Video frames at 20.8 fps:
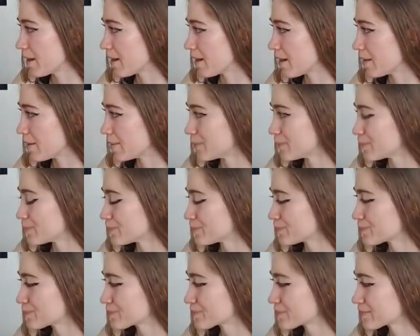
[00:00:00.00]
um,
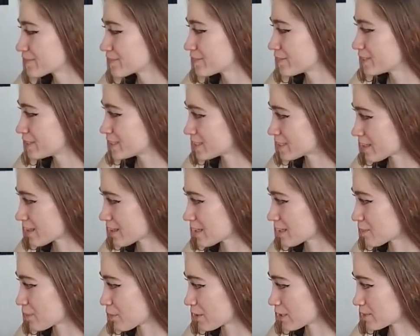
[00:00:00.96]
which is I
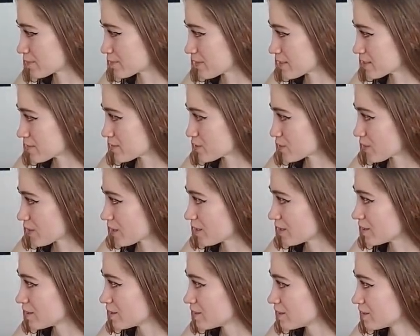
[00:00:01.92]
think more expensive as
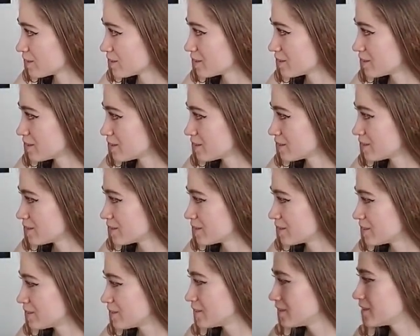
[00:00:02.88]
well.
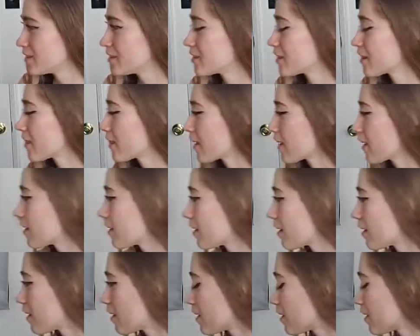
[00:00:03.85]
They
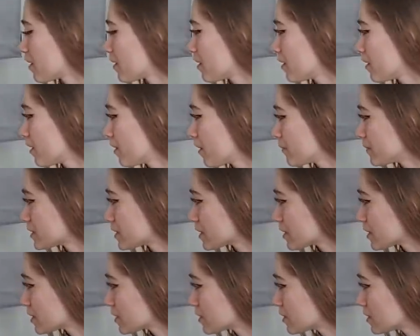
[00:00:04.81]
are, let me
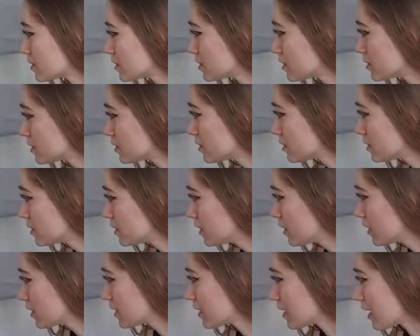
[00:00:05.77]
see.
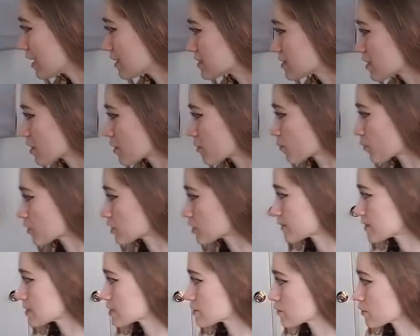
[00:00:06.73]
Yeah, it's another more
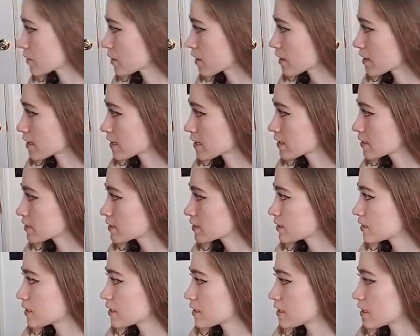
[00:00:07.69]
expensive one, I think.
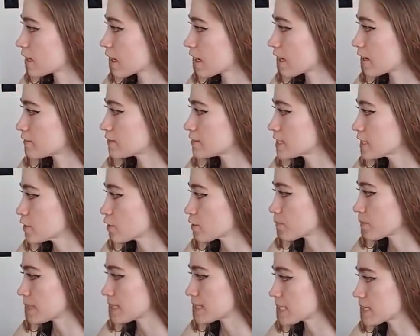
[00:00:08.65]
And then I have
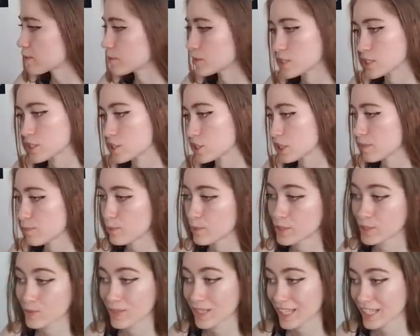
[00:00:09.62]
Secret Pizza, which is cheap
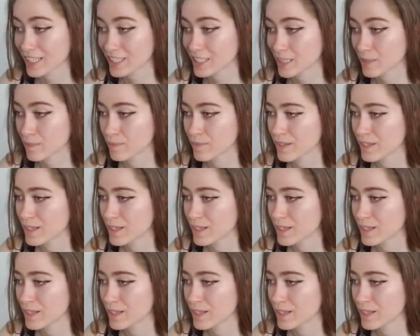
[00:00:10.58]
because we like cheap.